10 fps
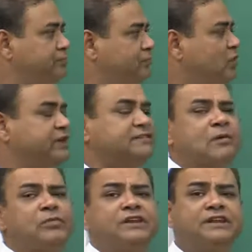For
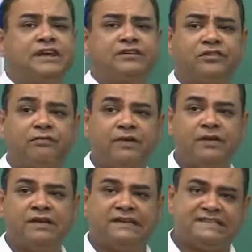example, in case of
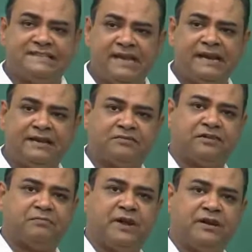steel heat
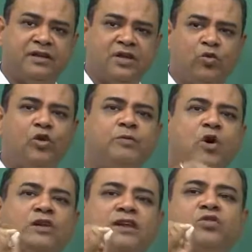treatment, we will be
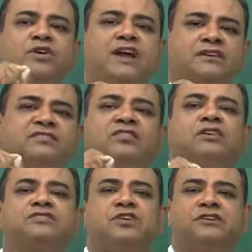only looking at the solid